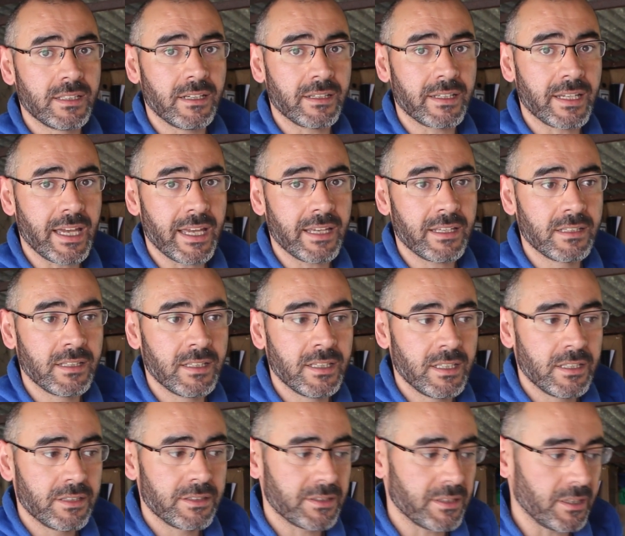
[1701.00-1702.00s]
Okay,
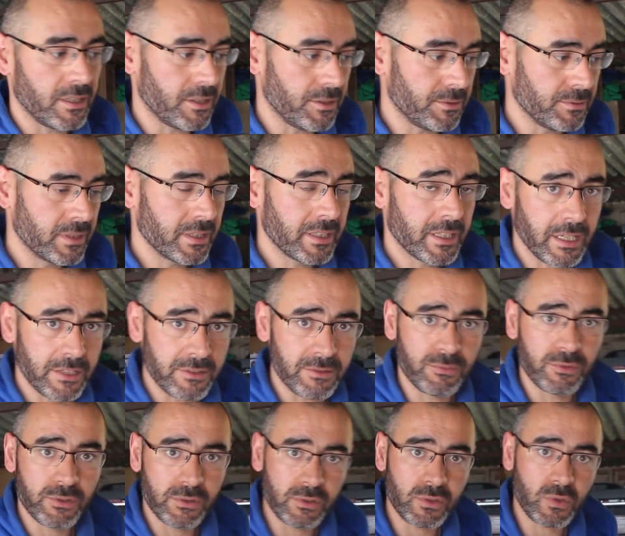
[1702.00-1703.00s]
so get
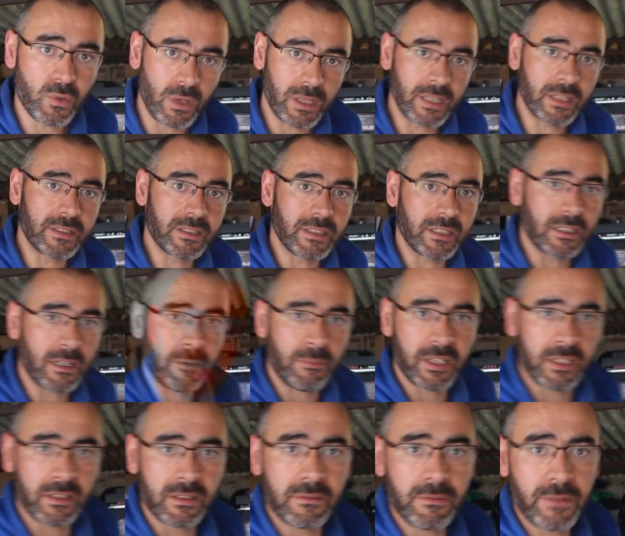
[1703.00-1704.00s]
some good quality. I
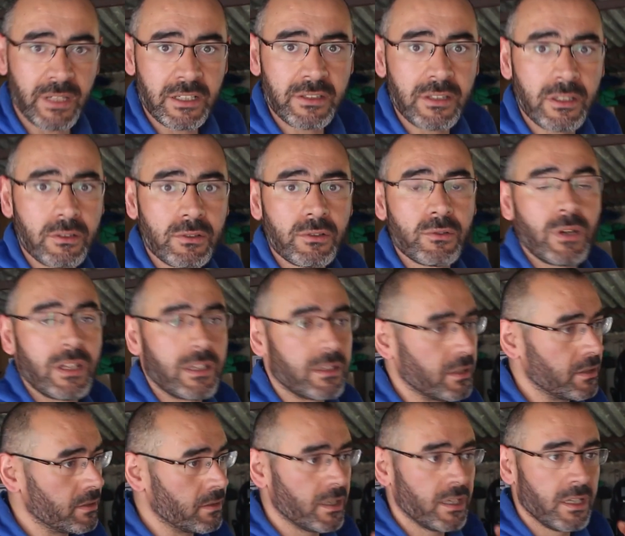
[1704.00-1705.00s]
mean, when I say good
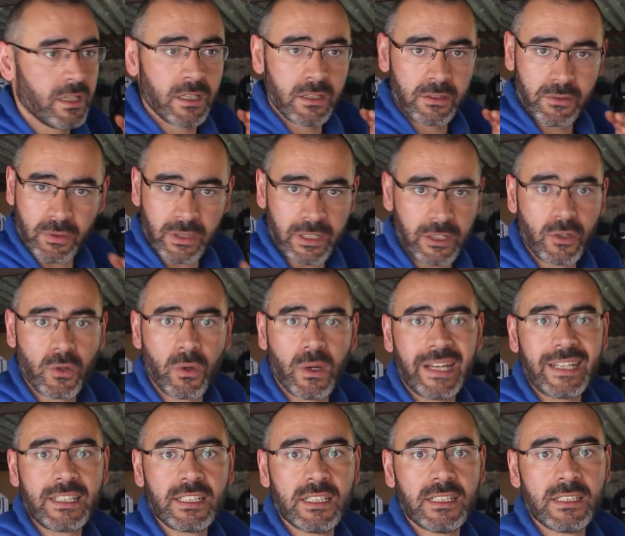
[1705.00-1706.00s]
quality, 20
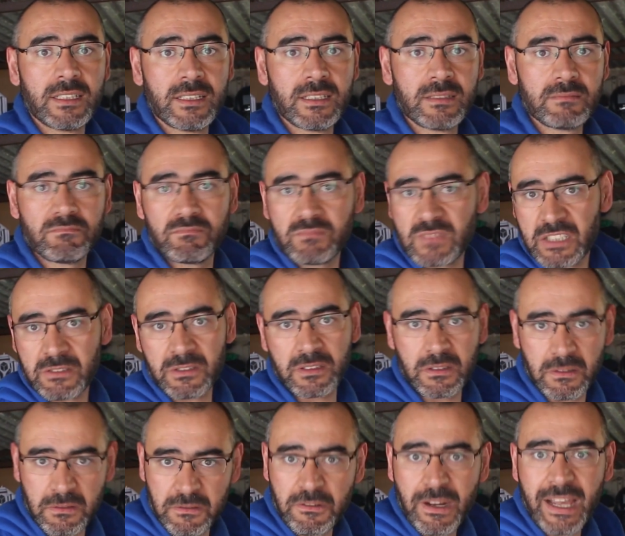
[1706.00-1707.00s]
quid, that's
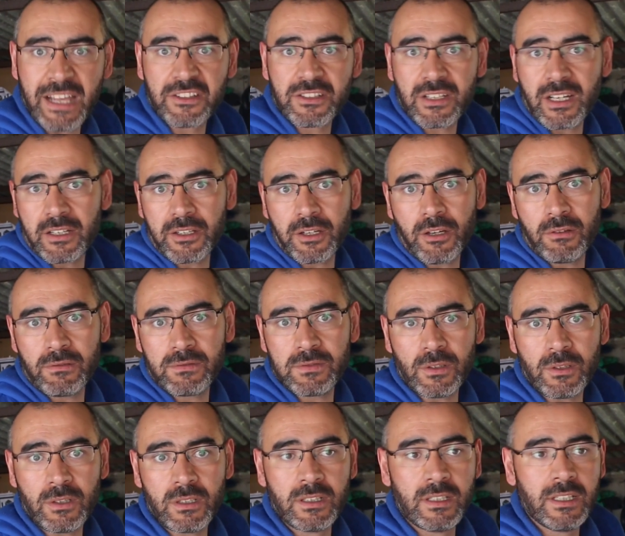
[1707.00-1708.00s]
the range I go
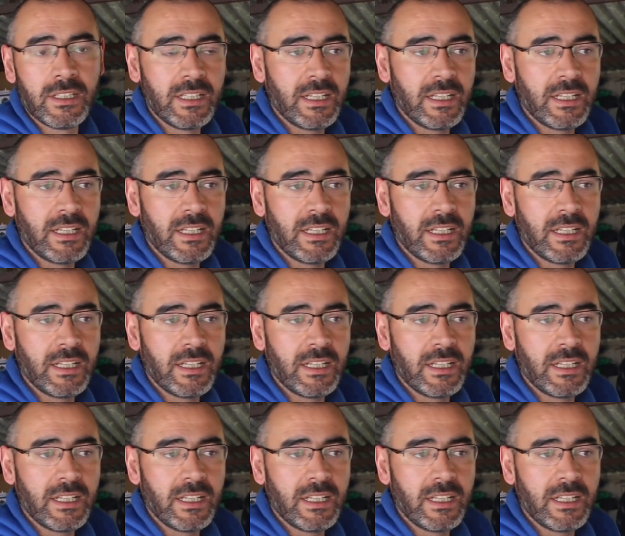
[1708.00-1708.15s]
for.